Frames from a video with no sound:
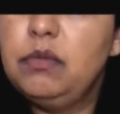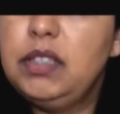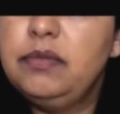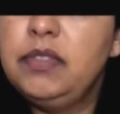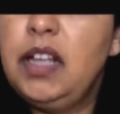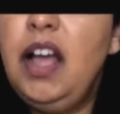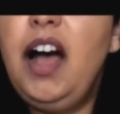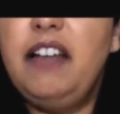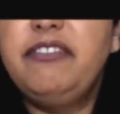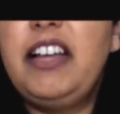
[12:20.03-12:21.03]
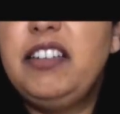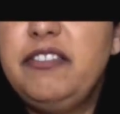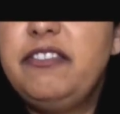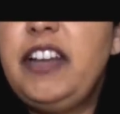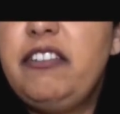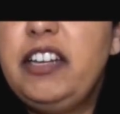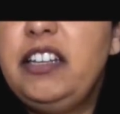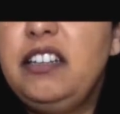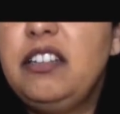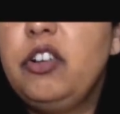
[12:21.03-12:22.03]
Well, I found it
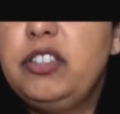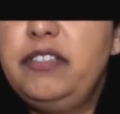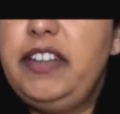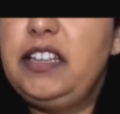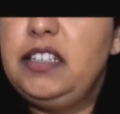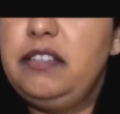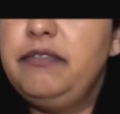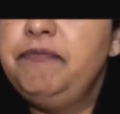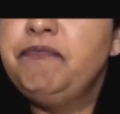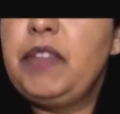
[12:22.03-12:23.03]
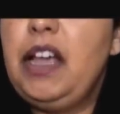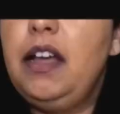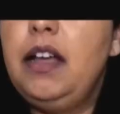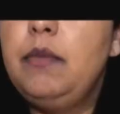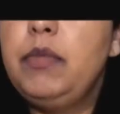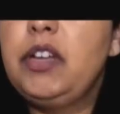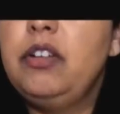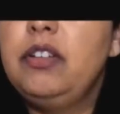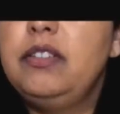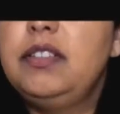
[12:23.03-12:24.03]
very cost effective
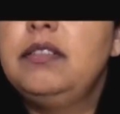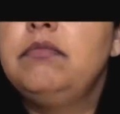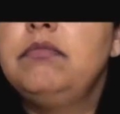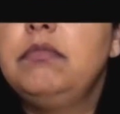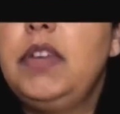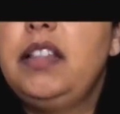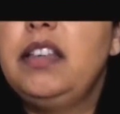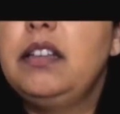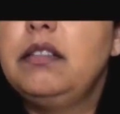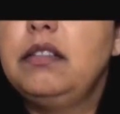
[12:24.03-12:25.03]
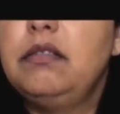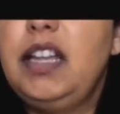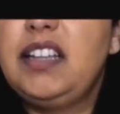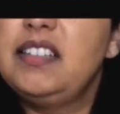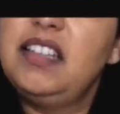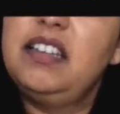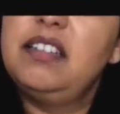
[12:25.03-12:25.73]
because I think, like I said,